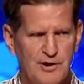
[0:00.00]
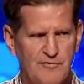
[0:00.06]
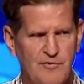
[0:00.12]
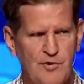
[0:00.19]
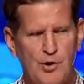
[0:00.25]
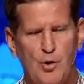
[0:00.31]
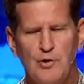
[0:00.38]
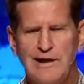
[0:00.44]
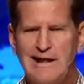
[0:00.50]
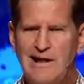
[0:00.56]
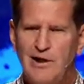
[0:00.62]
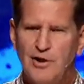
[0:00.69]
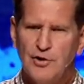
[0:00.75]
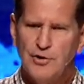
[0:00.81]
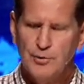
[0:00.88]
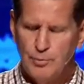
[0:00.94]
If you only
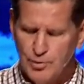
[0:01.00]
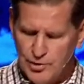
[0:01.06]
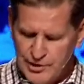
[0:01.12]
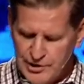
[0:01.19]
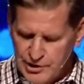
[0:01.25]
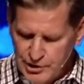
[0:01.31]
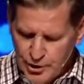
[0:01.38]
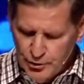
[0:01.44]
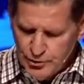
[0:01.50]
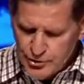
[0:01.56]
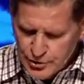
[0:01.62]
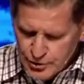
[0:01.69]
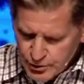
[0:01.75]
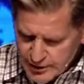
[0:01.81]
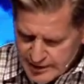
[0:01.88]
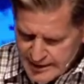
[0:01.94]
hear the Word and you don't
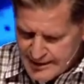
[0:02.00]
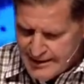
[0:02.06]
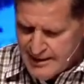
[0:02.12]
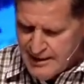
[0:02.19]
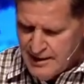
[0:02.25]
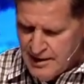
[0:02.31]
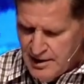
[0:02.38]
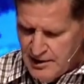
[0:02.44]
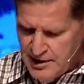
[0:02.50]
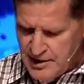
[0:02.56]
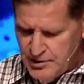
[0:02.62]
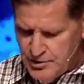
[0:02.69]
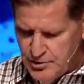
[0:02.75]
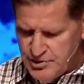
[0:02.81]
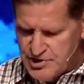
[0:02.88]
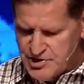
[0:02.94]
do it, then
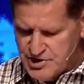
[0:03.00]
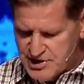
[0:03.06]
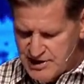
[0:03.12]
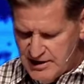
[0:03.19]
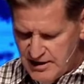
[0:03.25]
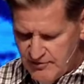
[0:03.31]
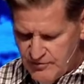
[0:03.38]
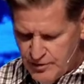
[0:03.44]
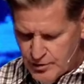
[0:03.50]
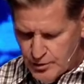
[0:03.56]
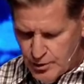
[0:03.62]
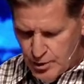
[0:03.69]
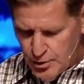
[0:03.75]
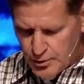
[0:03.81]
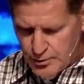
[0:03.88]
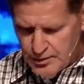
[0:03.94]
you deceive your
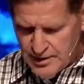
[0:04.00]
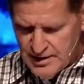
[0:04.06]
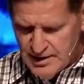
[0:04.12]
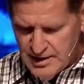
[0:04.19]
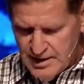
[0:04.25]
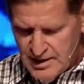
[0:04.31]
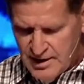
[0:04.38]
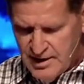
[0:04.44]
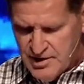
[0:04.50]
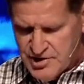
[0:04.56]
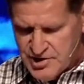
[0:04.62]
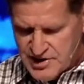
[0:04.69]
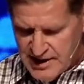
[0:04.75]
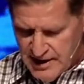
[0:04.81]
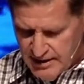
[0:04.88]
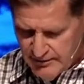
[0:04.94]
own
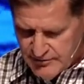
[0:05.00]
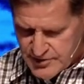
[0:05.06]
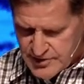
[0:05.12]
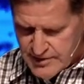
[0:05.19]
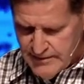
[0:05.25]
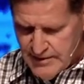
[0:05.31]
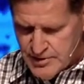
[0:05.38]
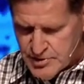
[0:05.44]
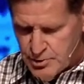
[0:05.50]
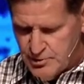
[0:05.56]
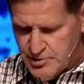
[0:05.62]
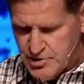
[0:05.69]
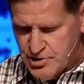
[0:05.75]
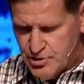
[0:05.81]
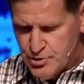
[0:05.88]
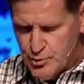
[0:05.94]
selves so as
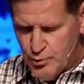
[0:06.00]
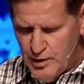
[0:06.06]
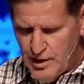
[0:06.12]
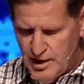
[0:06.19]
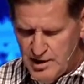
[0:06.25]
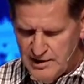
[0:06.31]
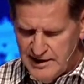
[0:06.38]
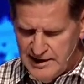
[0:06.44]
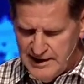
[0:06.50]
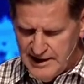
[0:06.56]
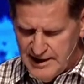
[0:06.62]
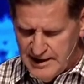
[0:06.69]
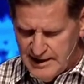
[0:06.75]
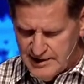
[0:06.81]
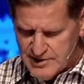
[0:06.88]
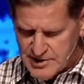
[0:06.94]
to dwell in
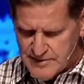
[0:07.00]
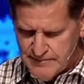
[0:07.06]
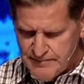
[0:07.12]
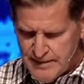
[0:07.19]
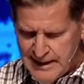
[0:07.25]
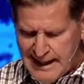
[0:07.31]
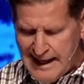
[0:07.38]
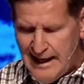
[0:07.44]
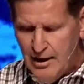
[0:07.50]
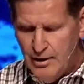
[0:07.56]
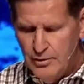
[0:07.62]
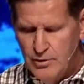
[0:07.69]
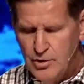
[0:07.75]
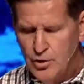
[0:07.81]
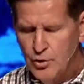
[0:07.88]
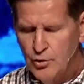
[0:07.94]
us.
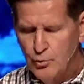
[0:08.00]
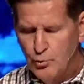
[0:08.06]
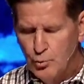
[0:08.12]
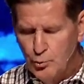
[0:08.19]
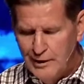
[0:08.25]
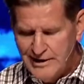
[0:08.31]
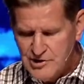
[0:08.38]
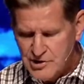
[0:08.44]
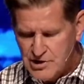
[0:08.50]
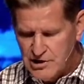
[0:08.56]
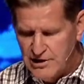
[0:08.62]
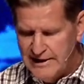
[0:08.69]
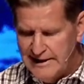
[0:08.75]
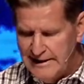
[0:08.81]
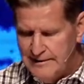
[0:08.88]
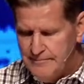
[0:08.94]
How?
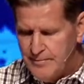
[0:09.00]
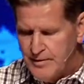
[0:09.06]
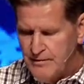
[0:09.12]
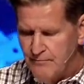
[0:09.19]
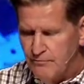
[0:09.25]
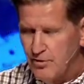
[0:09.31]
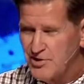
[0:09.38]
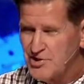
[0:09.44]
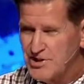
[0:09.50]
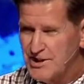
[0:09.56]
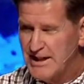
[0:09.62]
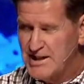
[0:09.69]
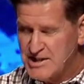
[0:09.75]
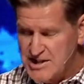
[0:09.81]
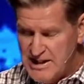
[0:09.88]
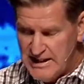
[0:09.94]
Richly, verse
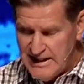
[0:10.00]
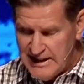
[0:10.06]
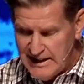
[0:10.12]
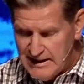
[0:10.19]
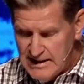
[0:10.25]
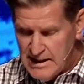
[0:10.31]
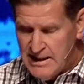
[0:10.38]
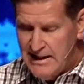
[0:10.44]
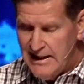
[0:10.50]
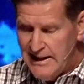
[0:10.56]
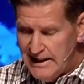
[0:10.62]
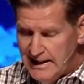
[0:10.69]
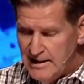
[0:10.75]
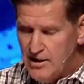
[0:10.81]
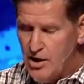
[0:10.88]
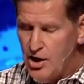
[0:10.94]
16,
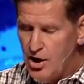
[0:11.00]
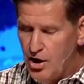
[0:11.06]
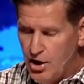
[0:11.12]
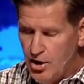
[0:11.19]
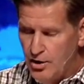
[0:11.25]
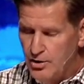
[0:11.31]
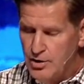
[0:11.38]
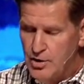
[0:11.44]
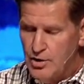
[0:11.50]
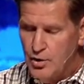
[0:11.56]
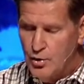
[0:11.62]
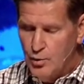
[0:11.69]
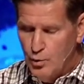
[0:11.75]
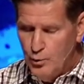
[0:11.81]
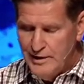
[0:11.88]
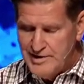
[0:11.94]
in all
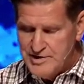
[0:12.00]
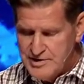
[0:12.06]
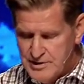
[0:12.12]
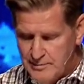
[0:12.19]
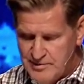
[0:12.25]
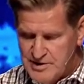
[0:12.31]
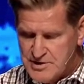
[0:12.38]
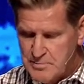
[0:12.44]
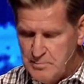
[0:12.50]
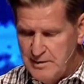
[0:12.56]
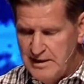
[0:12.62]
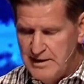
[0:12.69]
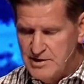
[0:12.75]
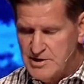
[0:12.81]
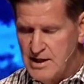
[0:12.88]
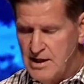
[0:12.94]
wisdom. This
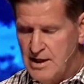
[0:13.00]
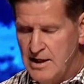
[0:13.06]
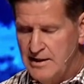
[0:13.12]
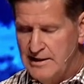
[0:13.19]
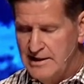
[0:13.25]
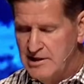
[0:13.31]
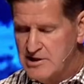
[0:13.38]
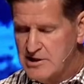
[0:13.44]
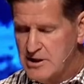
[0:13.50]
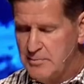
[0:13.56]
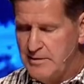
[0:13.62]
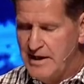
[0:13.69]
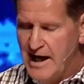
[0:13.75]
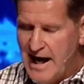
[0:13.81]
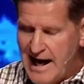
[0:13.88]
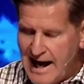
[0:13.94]
means that it's to
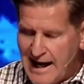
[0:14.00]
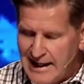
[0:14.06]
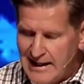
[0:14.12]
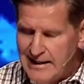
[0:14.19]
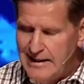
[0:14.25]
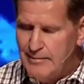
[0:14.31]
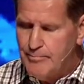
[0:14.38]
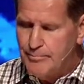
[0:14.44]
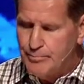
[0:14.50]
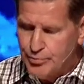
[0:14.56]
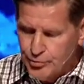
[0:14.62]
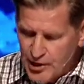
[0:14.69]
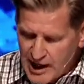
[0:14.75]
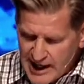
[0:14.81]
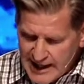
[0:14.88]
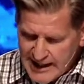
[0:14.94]
be highly
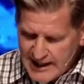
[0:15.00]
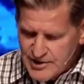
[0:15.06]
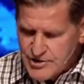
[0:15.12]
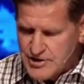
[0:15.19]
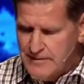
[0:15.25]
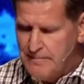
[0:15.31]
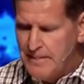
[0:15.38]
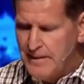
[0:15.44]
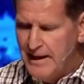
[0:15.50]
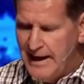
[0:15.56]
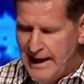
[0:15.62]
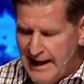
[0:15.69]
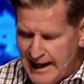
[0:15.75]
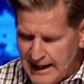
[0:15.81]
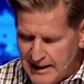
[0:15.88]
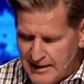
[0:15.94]
prized
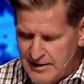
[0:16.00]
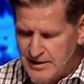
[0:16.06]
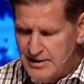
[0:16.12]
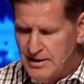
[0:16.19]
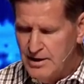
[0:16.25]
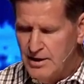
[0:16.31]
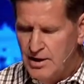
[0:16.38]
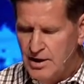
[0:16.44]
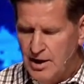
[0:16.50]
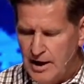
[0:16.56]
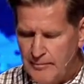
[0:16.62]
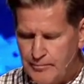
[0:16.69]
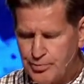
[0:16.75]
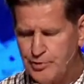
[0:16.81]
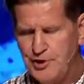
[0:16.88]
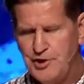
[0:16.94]
and
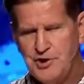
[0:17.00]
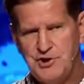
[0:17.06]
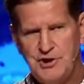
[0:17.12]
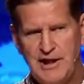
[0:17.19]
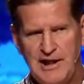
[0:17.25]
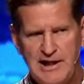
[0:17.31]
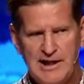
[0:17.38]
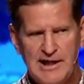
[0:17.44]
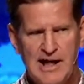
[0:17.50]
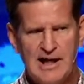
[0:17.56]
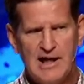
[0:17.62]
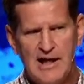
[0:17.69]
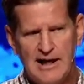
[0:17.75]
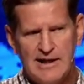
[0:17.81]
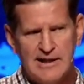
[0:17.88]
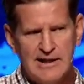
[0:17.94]
appreciated. I
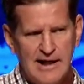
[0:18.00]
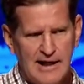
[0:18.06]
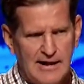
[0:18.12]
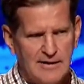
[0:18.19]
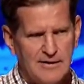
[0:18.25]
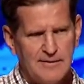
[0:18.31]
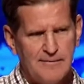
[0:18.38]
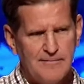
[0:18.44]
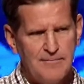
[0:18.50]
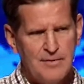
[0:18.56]
like that.